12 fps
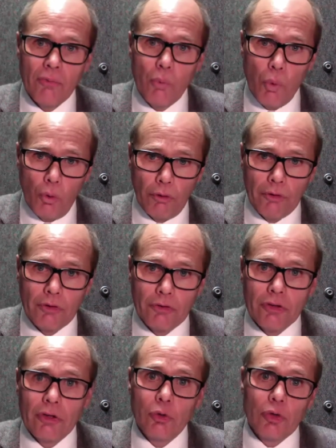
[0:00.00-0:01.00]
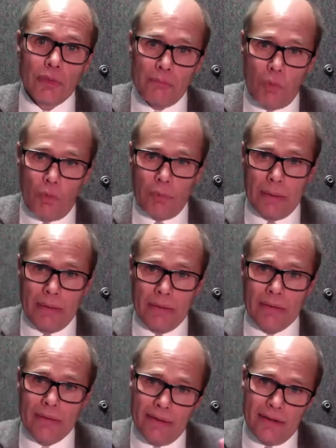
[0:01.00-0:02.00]
warriors, including Mormon
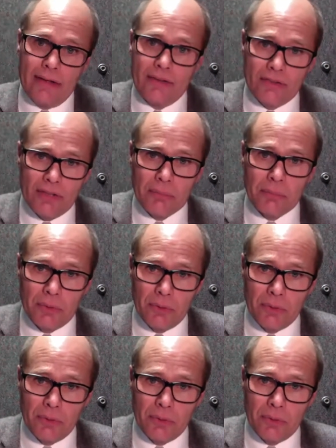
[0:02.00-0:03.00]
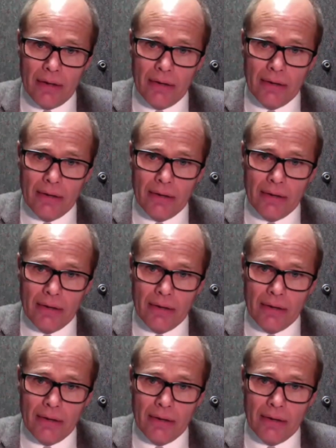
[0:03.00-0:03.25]
and his son Moroni.